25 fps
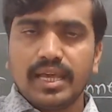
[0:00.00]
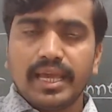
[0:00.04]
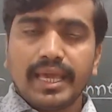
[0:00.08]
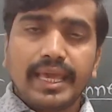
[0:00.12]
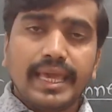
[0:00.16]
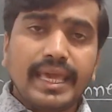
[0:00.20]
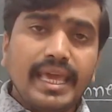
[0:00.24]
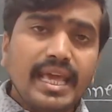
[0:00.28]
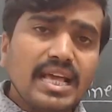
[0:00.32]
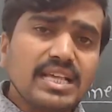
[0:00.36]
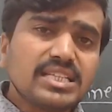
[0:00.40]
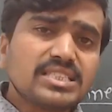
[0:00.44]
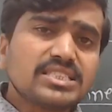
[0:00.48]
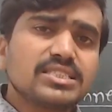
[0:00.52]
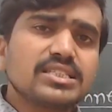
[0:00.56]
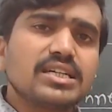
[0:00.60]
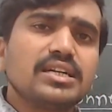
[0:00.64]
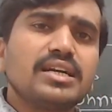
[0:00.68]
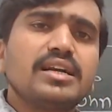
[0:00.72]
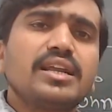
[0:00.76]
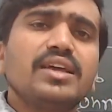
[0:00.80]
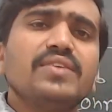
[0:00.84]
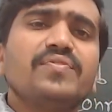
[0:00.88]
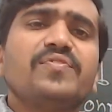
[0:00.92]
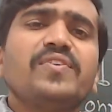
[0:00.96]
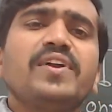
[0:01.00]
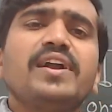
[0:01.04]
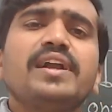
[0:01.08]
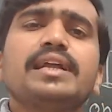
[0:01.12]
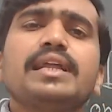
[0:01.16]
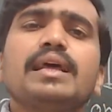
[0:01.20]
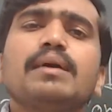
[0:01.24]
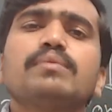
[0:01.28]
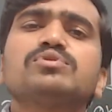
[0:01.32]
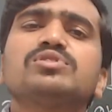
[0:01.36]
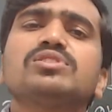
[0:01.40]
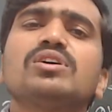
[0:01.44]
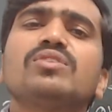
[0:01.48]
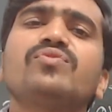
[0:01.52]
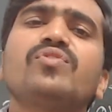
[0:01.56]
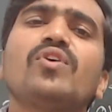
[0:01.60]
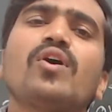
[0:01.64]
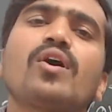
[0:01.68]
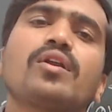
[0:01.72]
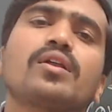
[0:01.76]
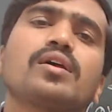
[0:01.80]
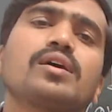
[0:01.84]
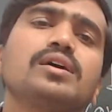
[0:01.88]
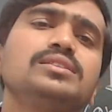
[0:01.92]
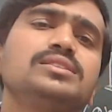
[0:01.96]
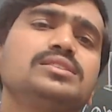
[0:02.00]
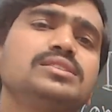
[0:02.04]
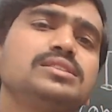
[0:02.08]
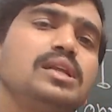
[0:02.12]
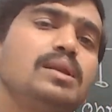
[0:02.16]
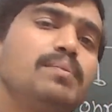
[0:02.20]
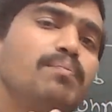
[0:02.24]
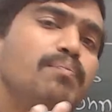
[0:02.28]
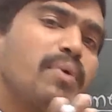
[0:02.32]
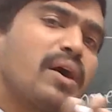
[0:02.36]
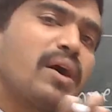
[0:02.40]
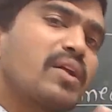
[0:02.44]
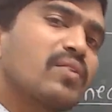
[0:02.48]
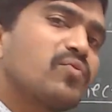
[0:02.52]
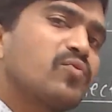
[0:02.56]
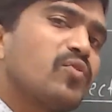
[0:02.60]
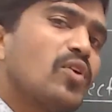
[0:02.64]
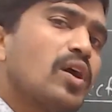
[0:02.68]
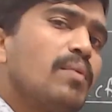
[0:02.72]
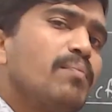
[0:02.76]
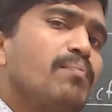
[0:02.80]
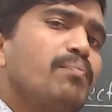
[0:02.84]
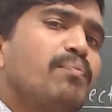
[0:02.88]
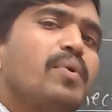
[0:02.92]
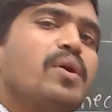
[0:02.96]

Each different types of organs will perform